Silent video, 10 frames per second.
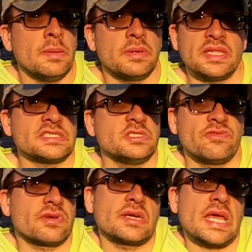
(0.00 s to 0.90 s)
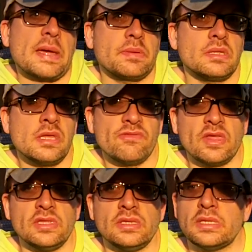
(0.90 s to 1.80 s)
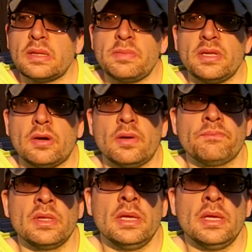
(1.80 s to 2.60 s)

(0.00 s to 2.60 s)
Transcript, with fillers: But that's never gonna happen. If they did it, that'd be all